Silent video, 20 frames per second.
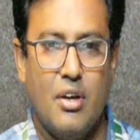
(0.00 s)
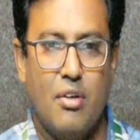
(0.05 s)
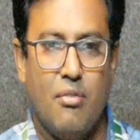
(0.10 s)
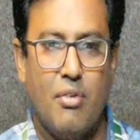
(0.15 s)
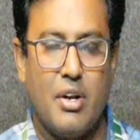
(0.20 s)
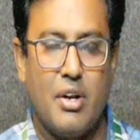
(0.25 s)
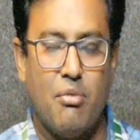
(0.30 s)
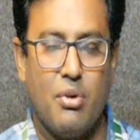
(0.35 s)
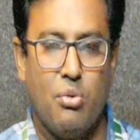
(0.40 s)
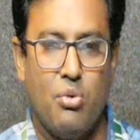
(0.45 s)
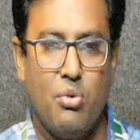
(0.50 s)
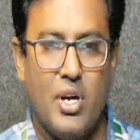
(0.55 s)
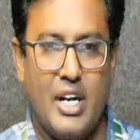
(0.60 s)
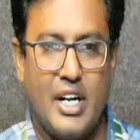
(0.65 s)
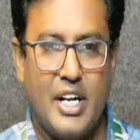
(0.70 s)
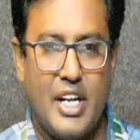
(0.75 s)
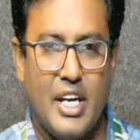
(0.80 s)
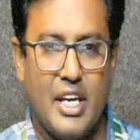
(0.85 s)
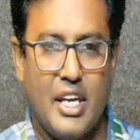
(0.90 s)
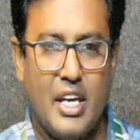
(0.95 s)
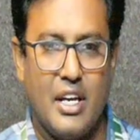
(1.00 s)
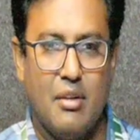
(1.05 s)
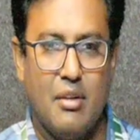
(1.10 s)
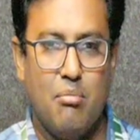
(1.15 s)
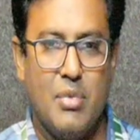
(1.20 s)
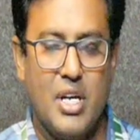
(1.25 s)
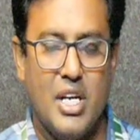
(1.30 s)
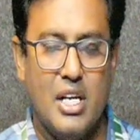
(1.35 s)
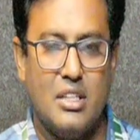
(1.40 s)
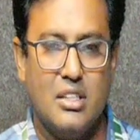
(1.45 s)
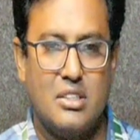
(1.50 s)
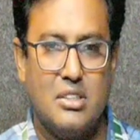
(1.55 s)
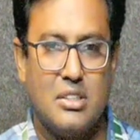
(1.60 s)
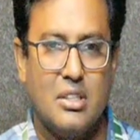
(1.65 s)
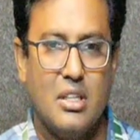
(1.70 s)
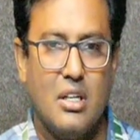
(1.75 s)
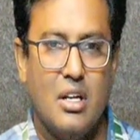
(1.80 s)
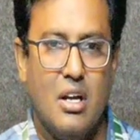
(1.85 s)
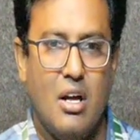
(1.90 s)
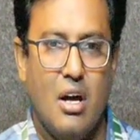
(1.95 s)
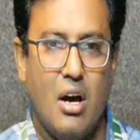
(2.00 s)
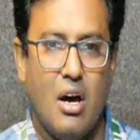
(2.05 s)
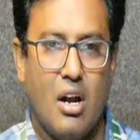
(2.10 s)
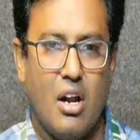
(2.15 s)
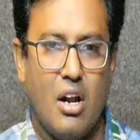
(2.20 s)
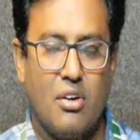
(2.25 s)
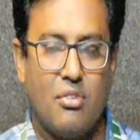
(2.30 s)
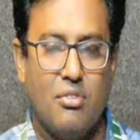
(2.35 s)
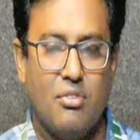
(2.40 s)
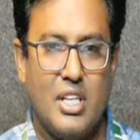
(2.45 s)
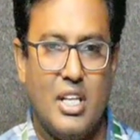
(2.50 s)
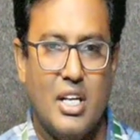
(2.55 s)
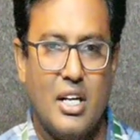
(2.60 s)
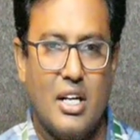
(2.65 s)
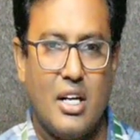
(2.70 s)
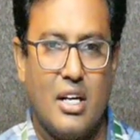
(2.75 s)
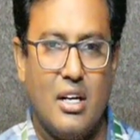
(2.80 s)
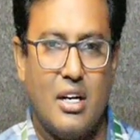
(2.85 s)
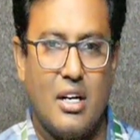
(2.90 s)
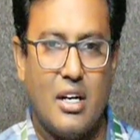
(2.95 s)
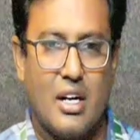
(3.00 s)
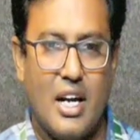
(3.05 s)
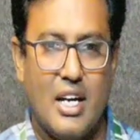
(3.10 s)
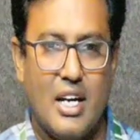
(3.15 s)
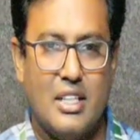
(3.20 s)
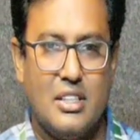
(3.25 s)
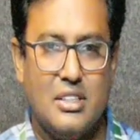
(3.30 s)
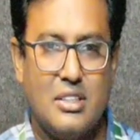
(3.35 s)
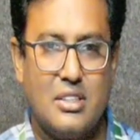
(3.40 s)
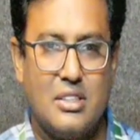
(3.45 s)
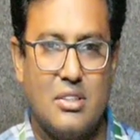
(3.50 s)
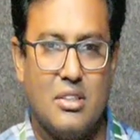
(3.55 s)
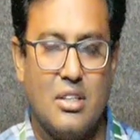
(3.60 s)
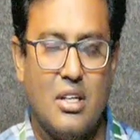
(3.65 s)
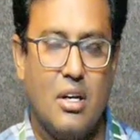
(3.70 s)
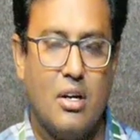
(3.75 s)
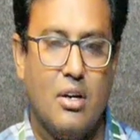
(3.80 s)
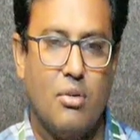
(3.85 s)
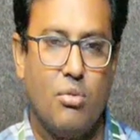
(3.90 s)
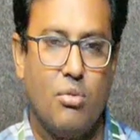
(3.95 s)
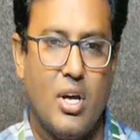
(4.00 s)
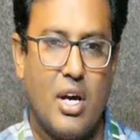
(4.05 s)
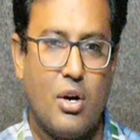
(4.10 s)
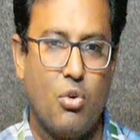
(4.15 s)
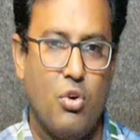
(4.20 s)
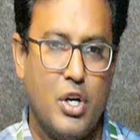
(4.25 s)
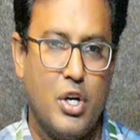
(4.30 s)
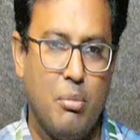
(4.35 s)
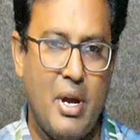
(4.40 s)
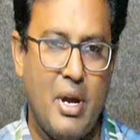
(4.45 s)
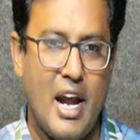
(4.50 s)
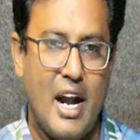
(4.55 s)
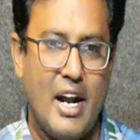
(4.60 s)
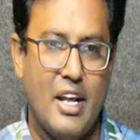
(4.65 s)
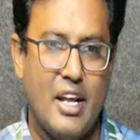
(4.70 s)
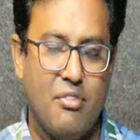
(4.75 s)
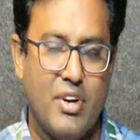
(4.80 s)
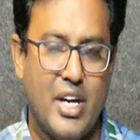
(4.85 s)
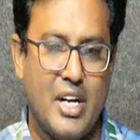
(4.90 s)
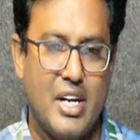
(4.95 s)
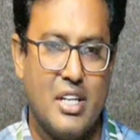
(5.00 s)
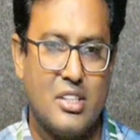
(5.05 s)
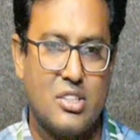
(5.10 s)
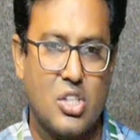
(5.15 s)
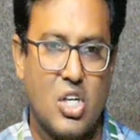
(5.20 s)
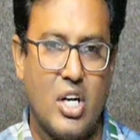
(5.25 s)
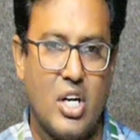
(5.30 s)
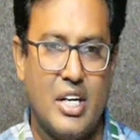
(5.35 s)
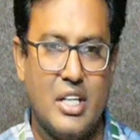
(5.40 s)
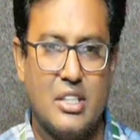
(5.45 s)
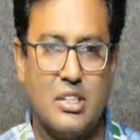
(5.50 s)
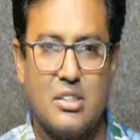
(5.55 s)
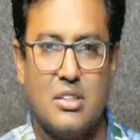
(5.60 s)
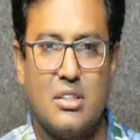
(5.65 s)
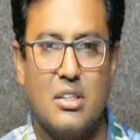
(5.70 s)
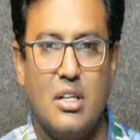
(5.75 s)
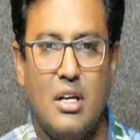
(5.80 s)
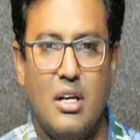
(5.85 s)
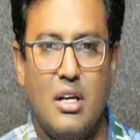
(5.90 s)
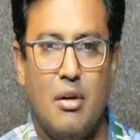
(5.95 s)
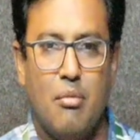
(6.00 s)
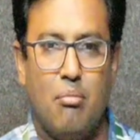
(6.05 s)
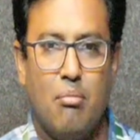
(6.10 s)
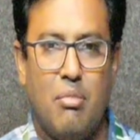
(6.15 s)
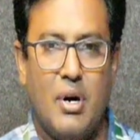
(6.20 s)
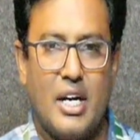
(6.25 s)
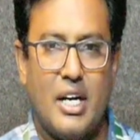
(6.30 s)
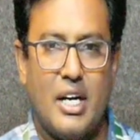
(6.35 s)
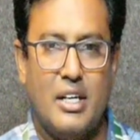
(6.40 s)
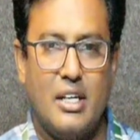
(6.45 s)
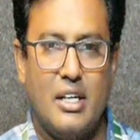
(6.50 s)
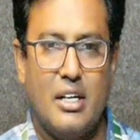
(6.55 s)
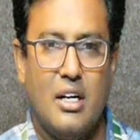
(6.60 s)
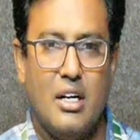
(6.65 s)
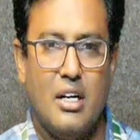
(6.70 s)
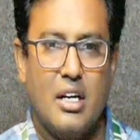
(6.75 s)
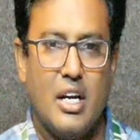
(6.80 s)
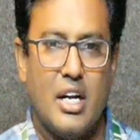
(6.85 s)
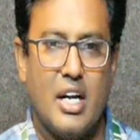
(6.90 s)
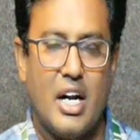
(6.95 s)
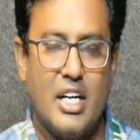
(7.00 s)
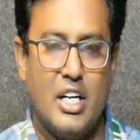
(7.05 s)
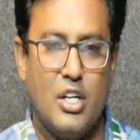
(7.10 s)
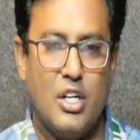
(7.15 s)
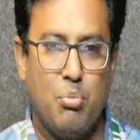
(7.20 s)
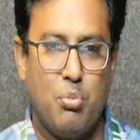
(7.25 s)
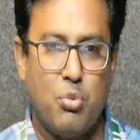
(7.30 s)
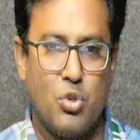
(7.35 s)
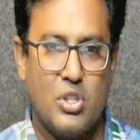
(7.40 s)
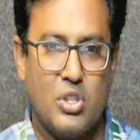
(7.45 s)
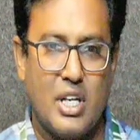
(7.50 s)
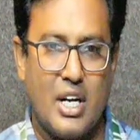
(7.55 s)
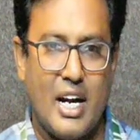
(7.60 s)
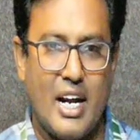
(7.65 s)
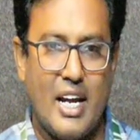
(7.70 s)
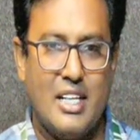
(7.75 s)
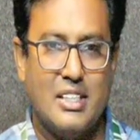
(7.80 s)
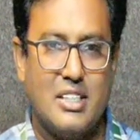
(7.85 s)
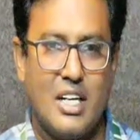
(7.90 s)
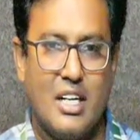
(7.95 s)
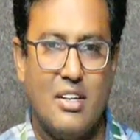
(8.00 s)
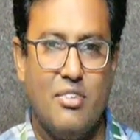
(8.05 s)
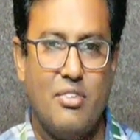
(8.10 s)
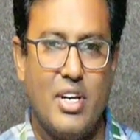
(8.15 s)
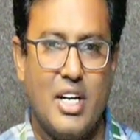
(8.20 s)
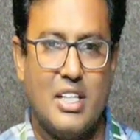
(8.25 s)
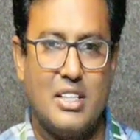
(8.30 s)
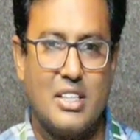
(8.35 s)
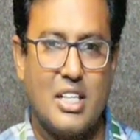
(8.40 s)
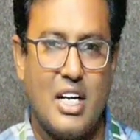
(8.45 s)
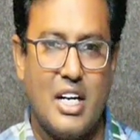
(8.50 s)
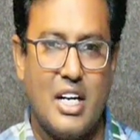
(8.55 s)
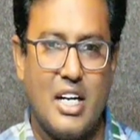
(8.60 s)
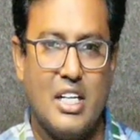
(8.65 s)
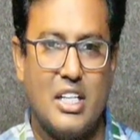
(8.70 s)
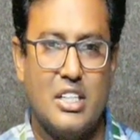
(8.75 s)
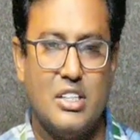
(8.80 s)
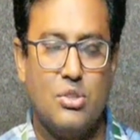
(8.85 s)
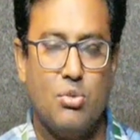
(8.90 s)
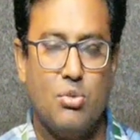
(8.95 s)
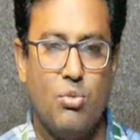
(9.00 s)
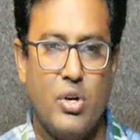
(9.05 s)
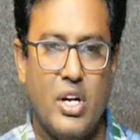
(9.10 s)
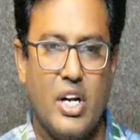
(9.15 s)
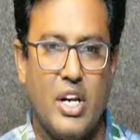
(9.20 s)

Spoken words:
Whenever we are taking meals along with the rice, we are going to be adding various curries, but in order to put the rice and various curries we